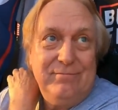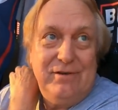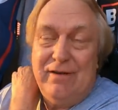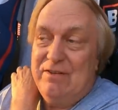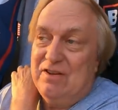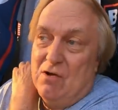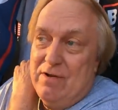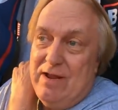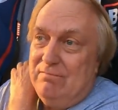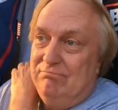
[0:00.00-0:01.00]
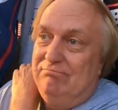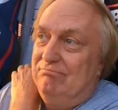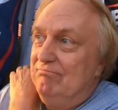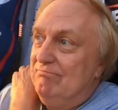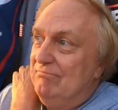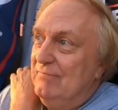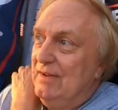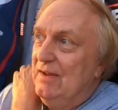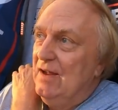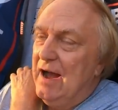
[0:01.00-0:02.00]
You don't have to donate. Mm.
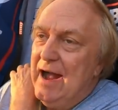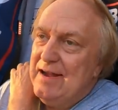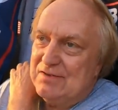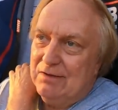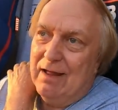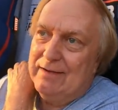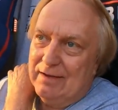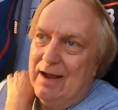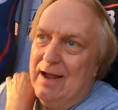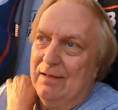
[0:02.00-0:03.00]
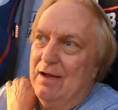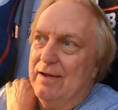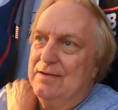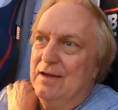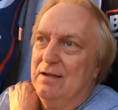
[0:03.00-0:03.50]
I actually like the guy a lot.